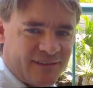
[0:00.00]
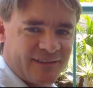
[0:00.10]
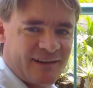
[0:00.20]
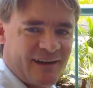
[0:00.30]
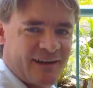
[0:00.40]

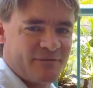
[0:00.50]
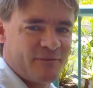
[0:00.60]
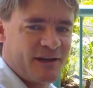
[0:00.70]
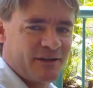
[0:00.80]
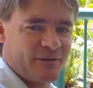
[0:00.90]
G'day,
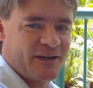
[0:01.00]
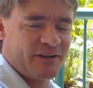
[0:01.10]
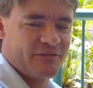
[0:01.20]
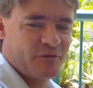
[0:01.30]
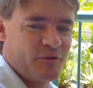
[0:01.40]
Marty Ware
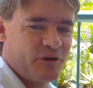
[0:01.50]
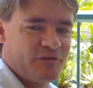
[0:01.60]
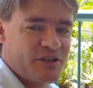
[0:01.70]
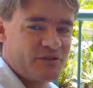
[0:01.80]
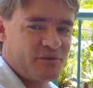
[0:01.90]
here from the Potted
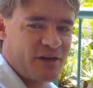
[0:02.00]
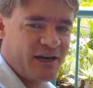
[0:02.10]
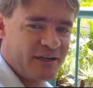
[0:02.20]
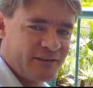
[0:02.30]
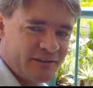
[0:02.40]
Vegetable
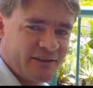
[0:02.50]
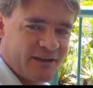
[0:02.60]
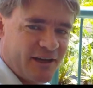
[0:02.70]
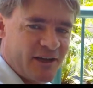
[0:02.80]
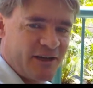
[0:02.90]
Garden.
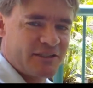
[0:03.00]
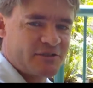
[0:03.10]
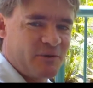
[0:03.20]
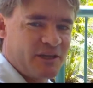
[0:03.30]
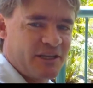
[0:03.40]
I
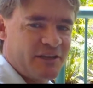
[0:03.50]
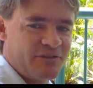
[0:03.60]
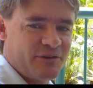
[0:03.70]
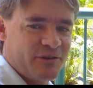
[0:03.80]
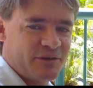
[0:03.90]
just wanted to give
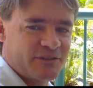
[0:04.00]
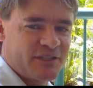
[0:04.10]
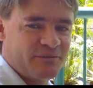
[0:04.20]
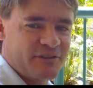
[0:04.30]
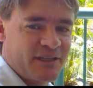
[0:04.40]
you a little
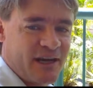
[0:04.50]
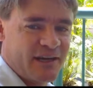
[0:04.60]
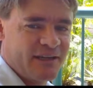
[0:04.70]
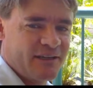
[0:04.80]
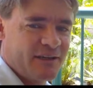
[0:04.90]
tip
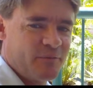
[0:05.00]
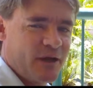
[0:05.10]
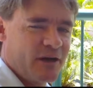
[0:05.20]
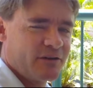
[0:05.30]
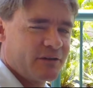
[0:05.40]
today
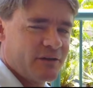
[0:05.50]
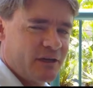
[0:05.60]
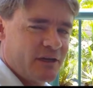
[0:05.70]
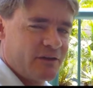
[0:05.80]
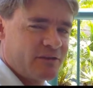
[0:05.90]
about
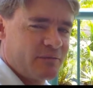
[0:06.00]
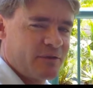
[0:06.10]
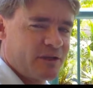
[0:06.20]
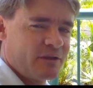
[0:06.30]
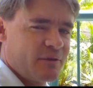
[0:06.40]

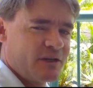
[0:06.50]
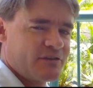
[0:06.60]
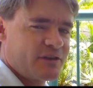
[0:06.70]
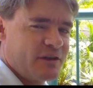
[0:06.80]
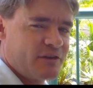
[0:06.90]
something about
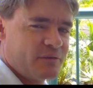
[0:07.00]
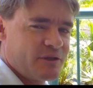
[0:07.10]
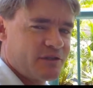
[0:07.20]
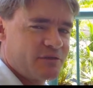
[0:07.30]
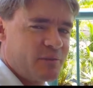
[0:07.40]
saving a bit
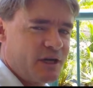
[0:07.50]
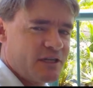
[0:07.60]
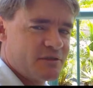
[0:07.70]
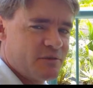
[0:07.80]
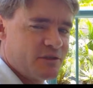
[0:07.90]
of
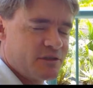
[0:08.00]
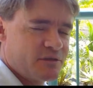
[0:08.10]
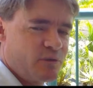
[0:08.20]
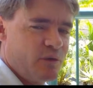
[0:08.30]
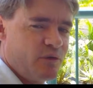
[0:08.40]
space because
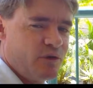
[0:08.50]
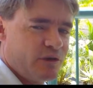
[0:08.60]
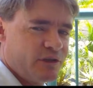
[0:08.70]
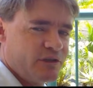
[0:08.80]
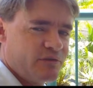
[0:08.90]
when we're
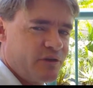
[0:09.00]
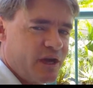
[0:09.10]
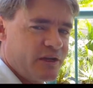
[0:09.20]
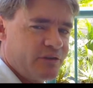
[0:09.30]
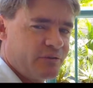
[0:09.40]
on these
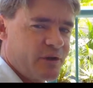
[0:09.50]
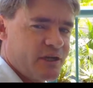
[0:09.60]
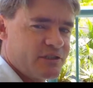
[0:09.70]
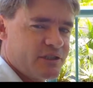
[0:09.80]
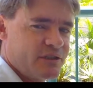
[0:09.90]
verandas,
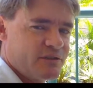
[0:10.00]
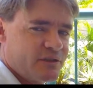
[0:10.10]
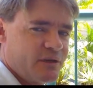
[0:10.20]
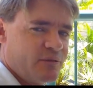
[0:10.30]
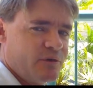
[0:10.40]
patios
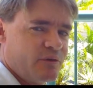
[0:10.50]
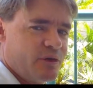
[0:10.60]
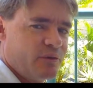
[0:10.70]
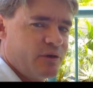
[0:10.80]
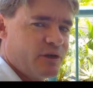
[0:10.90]
that we
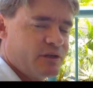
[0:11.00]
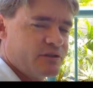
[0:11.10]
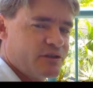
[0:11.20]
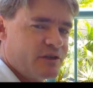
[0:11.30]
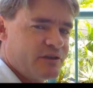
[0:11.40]
really want to
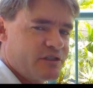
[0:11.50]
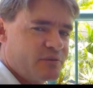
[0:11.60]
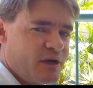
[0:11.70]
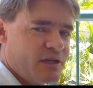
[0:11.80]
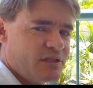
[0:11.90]
conserve our
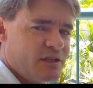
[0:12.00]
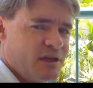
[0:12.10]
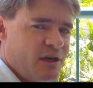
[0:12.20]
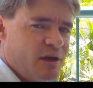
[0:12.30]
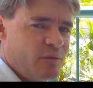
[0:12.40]
space
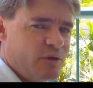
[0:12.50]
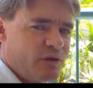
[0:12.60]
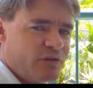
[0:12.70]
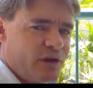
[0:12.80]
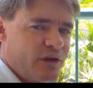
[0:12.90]
but
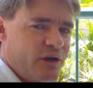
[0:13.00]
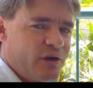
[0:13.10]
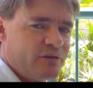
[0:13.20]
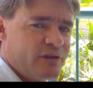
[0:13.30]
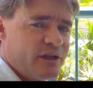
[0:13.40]
also
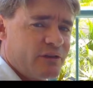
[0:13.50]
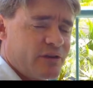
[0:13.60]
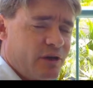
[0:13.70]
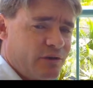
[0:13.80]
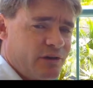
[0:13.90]
go everything as
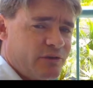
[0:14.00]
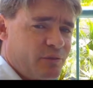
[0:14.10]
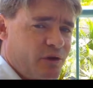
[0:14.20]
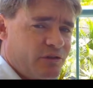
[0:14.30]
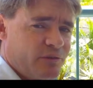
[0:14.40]
healthy as
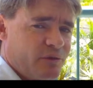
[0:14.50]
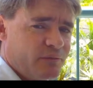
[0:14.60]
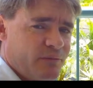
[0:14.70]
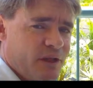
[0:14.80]
possible.